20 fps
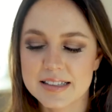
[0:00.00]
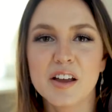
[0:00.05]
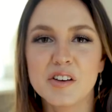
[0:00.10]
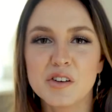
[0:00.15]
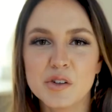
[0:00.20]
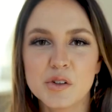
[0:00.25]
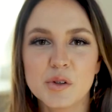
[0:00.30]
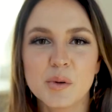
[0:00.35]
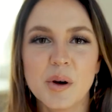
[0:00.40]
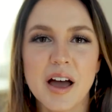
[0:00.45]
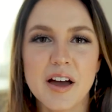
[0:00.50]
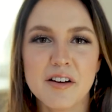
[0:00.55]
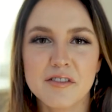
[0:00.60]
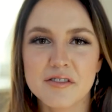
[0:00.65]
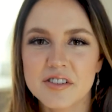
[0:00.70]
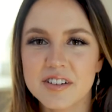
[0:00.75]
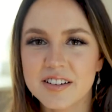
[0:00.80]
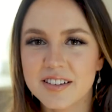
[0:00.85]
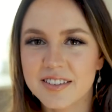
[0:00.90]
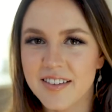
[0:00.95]
I knew
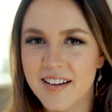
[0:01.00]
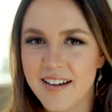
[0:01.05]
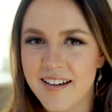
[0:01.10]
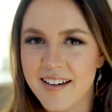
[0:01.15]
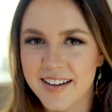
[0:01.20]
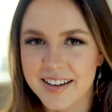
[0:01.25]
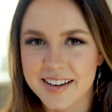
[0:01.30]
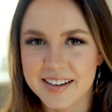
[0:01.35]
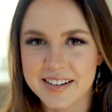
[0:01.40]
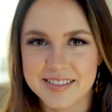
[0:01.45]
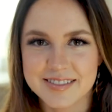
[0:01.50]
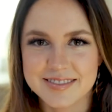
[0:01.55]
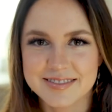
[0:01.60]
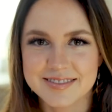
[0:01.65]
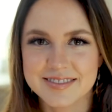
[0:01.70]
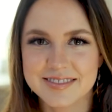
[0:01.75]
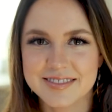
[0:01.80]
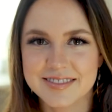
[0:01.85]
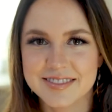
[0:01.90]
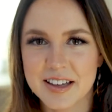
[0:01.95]
every line
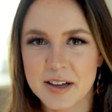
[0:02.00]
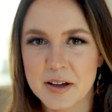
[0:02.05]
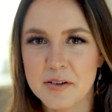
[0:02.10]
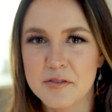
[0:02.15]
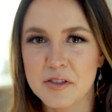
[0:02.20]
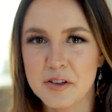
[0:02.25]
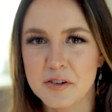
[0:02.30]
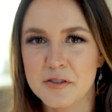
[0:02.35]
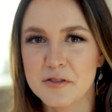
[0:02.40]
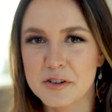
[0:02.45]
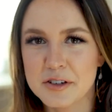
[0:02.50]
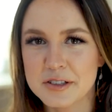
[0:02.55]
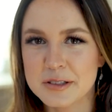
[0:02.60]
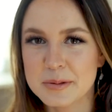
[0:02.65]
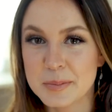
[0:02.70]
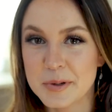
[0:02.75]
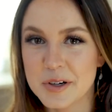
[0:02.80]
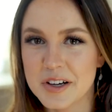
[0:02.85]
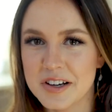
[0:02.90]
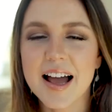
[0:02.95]
of the
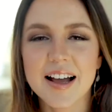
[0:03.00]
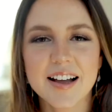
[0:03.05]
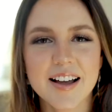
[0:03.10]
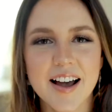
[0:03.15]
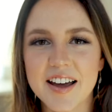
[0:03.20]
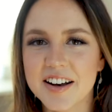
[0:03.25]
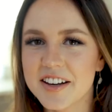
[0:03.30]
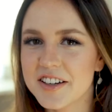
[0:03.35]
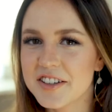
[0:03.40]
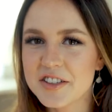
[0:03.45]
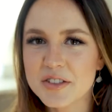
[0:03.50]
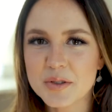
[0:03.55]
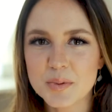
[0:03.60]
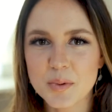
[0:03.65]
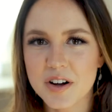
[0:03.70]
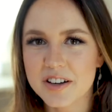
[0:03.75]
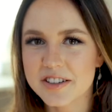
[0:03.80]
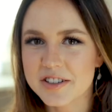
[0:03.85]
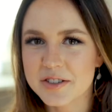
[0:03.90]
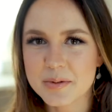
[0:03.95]
first book. I kind of just
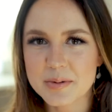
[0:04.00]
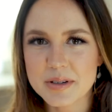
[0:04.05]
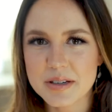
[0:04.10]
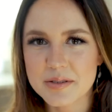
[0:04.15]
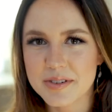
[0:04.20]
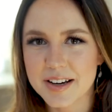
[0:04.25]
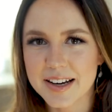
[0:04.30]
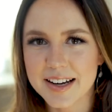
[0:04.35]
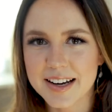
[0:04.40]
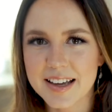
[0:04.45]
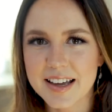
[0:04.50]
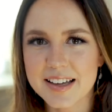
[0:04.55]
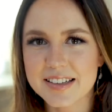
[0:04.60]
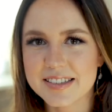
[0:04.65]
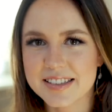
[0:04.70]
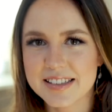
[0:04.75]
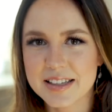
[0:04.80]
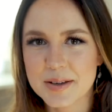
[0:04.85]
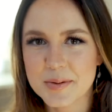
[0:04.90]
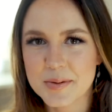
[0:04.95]
want to reread it
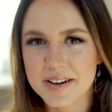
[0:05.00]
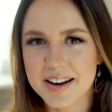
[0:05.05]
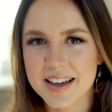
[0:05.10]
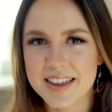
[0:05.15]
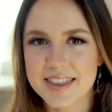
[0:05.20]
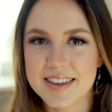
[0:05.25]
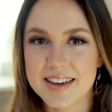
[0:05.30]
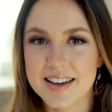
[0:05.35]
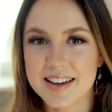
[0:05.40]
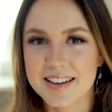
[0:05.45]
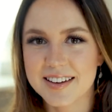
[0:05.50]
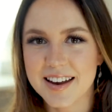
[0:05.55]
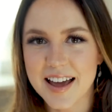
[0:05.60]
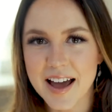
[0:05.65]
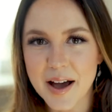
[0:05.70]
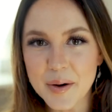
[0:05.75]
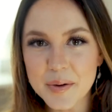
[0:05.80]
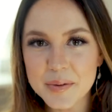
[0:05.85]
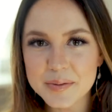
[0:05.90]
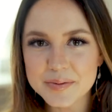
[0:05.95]
and see what I think
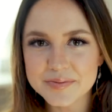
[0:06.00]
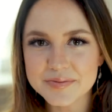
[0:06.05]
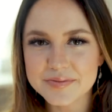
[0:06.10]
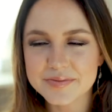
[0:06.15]
now.